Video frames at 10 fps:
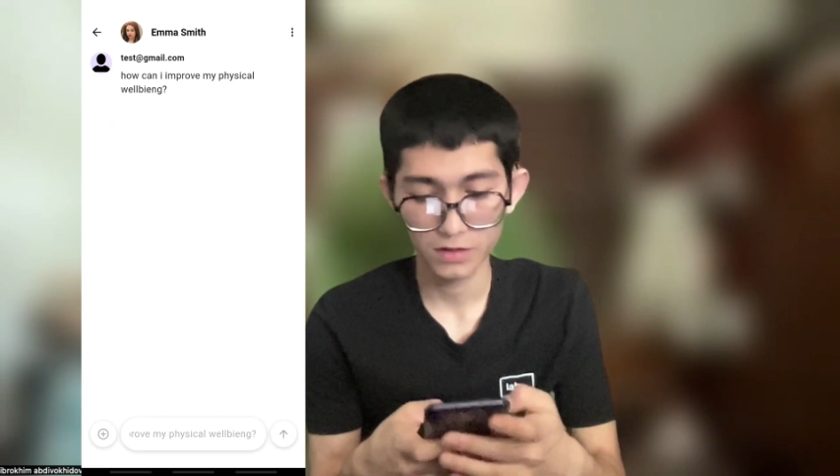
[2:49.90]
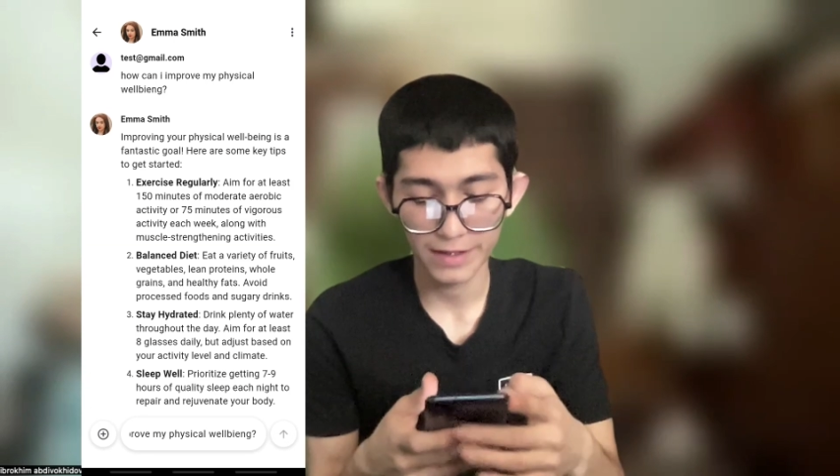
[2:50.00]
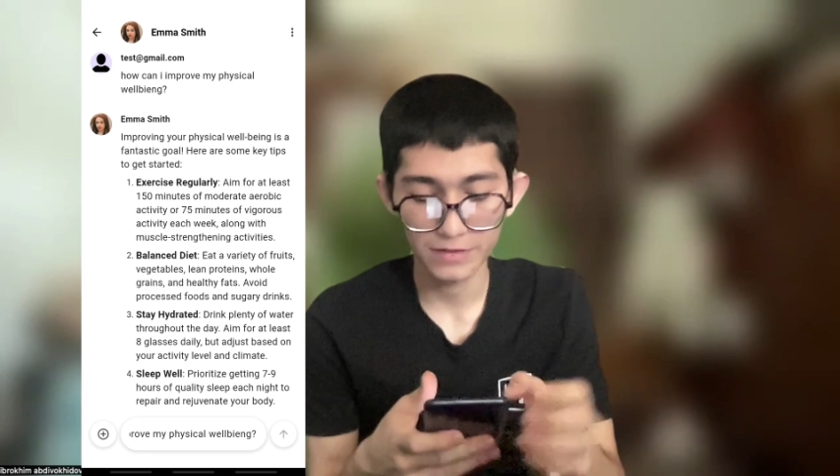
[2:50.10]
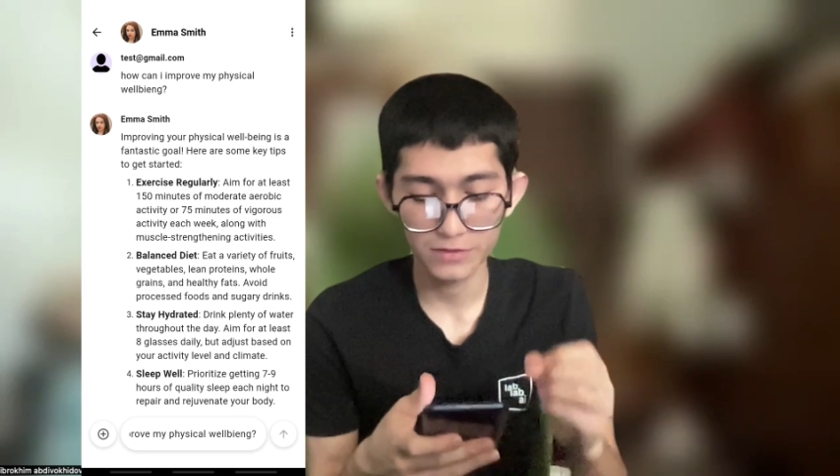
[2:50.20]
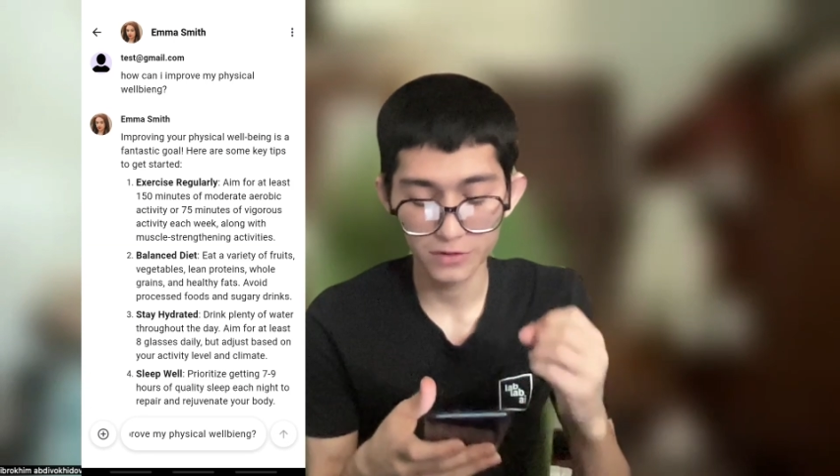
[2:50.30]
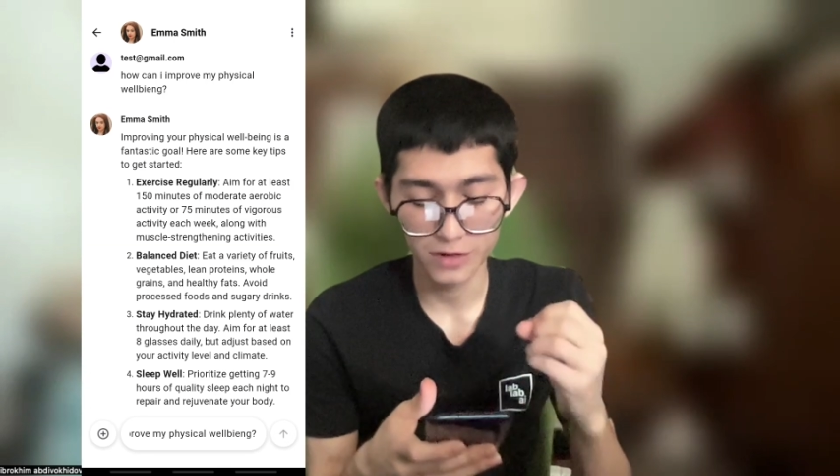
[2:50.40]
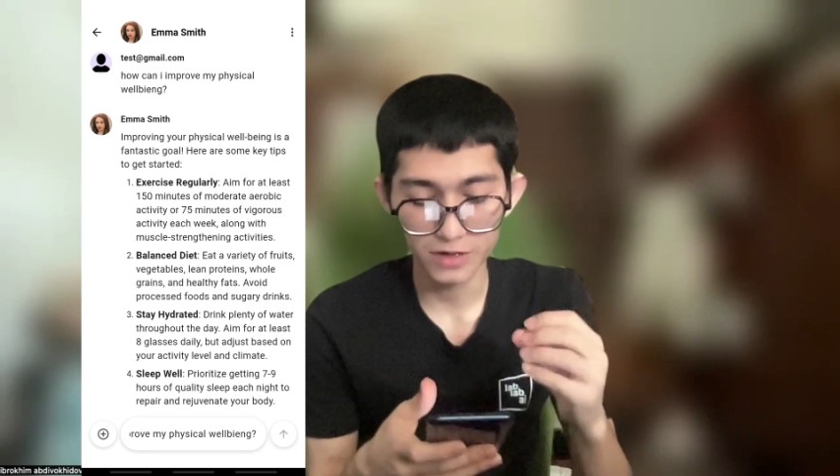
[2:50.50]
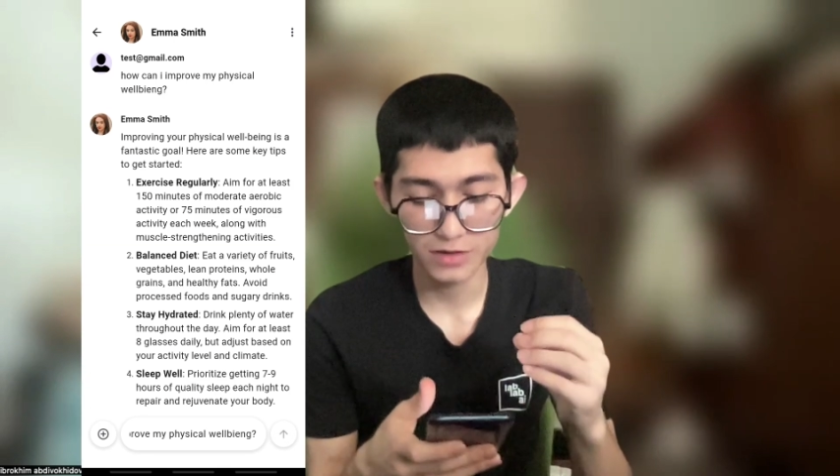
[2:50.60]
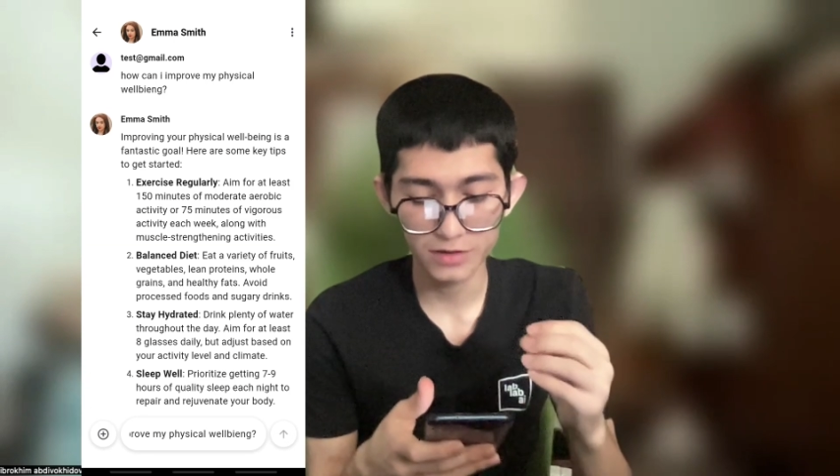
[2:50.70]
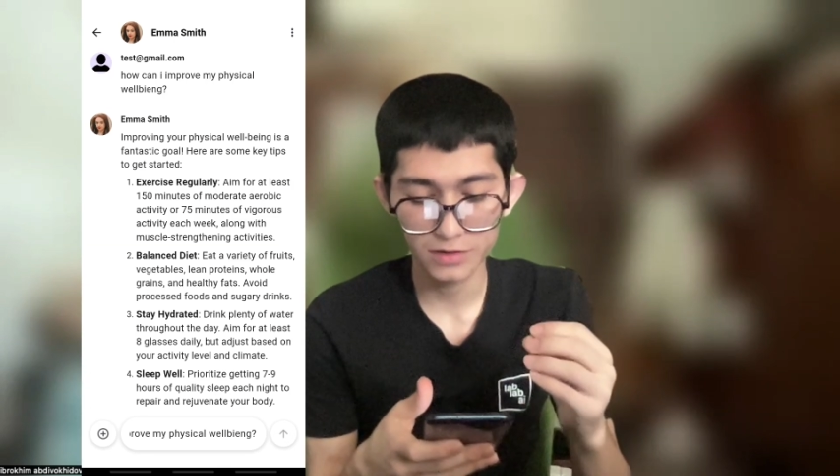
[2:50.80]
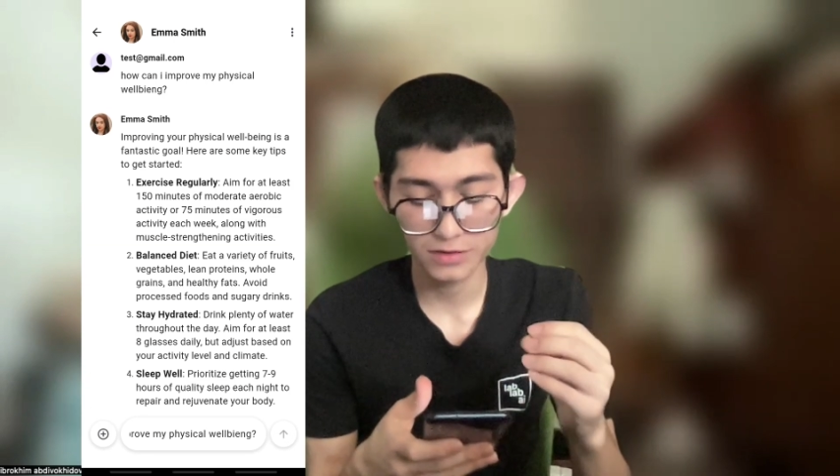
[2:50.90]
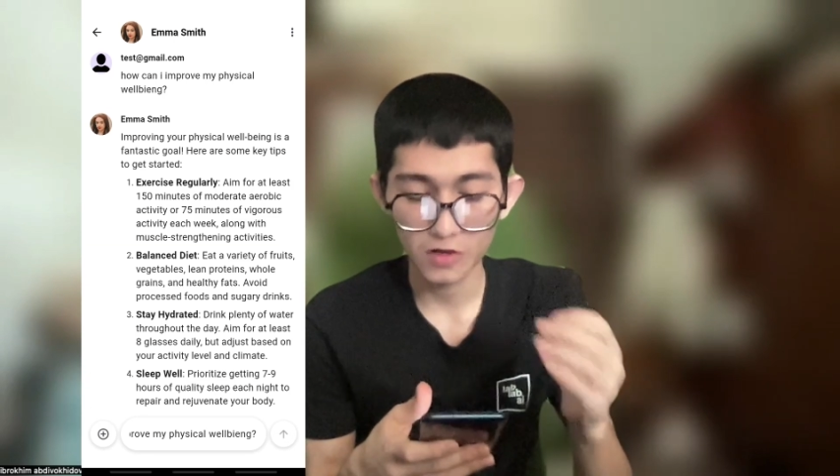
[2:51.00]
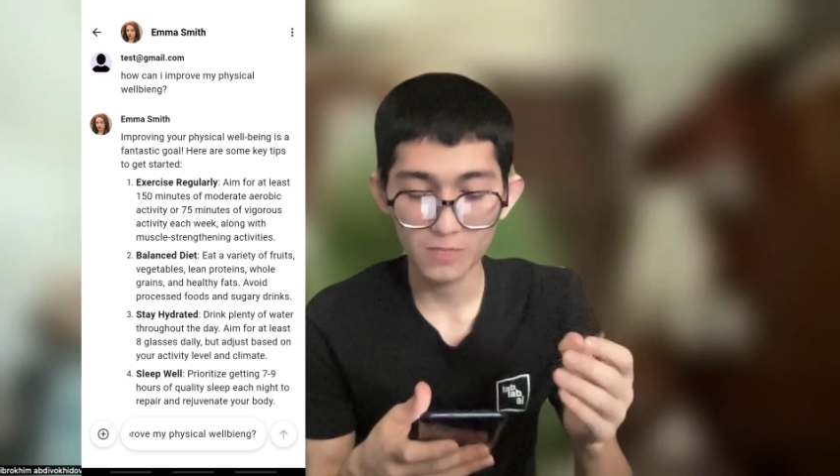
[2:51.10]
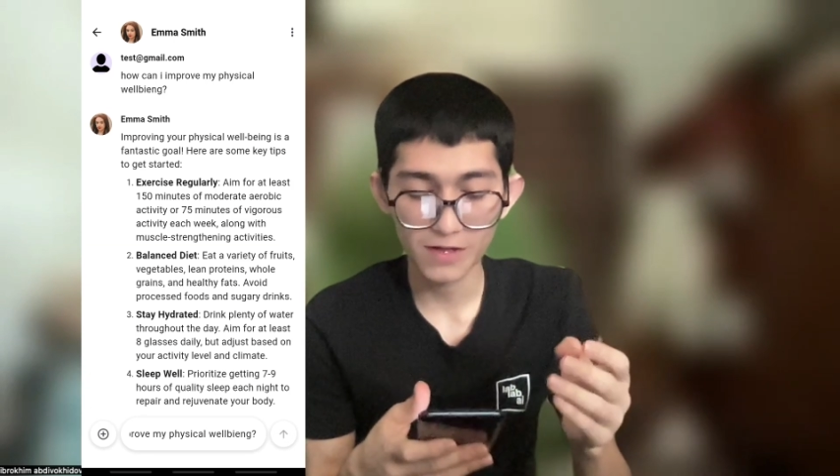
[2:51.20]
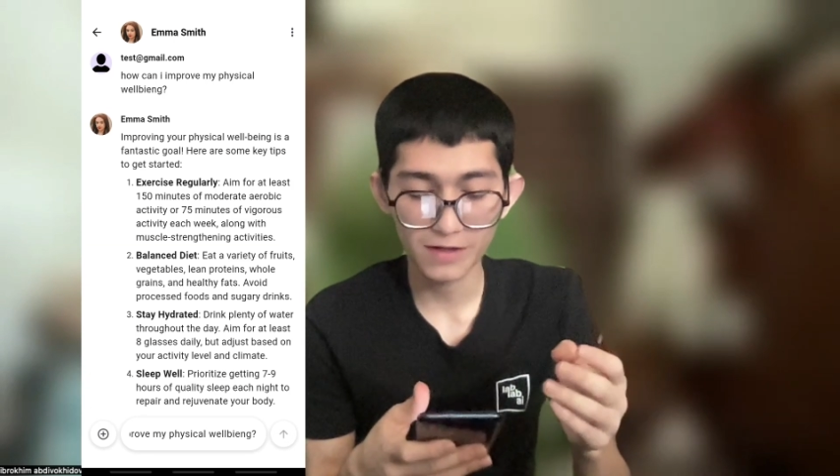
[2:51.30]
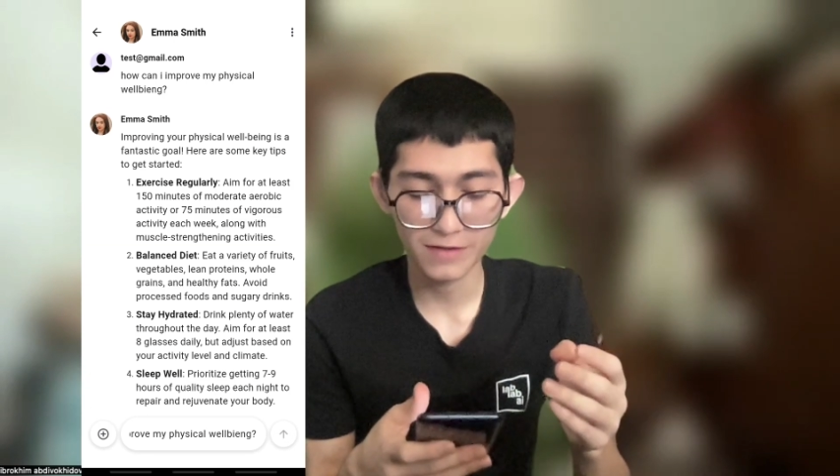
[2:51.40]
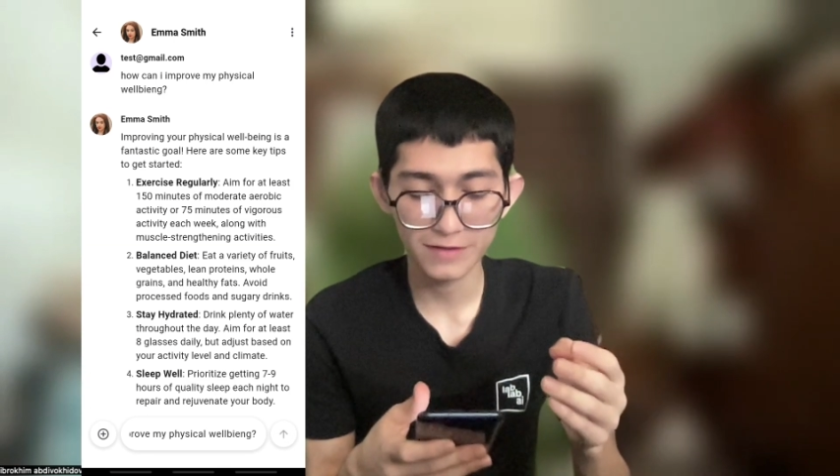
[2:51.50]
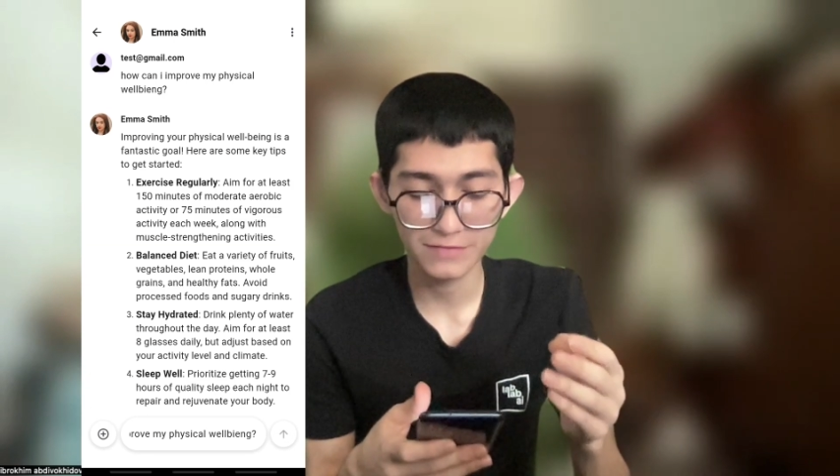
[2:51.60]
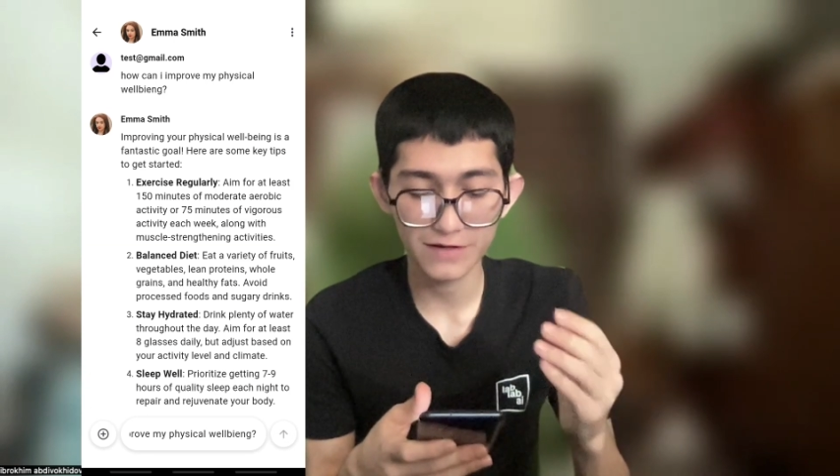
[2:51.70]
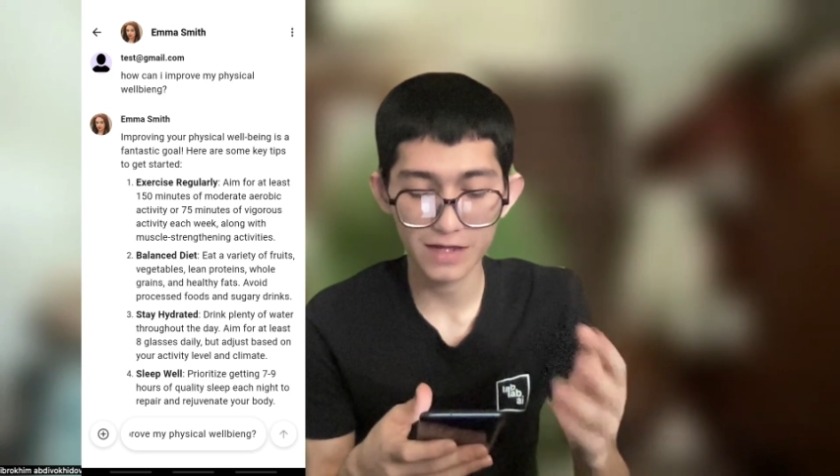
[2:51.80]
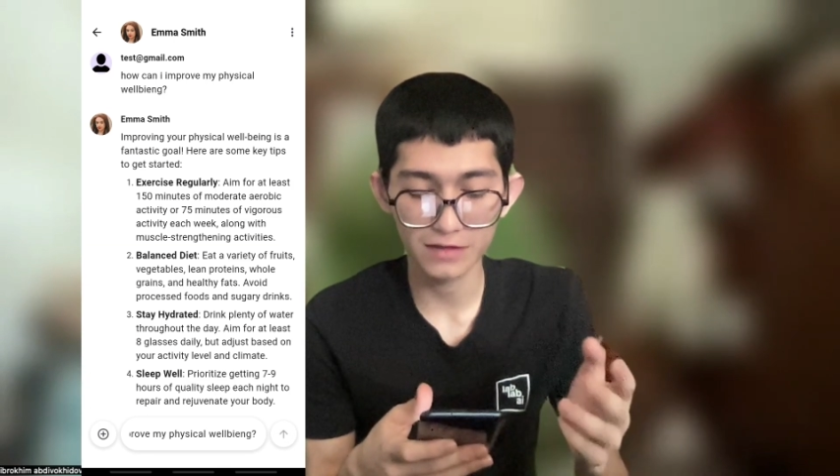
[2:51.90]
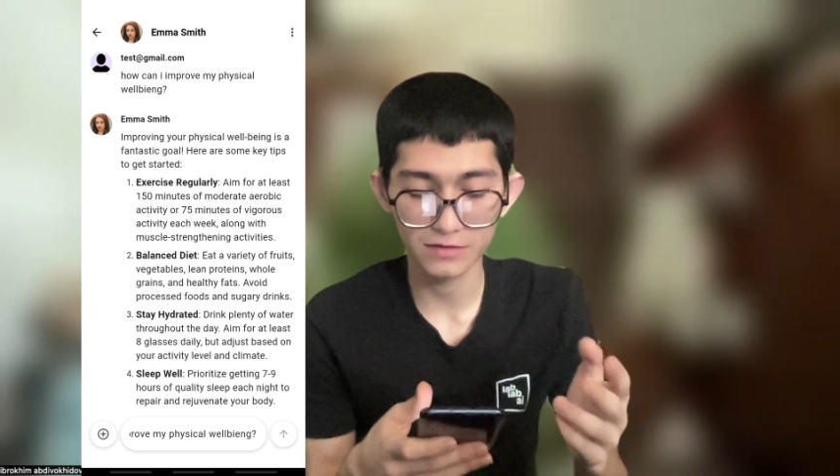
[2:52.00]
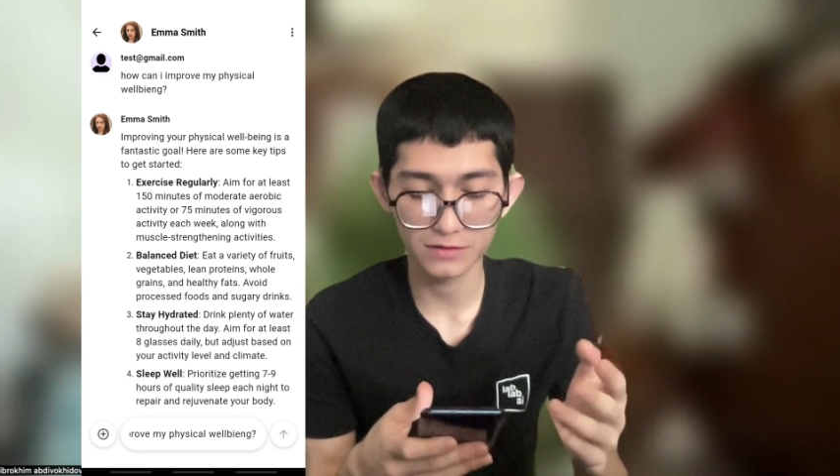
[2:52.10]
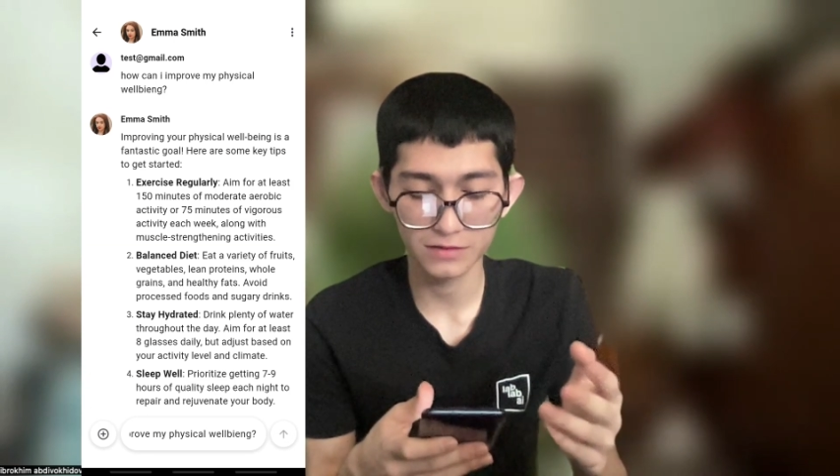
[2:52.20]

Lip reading: And there is comprehensive answer.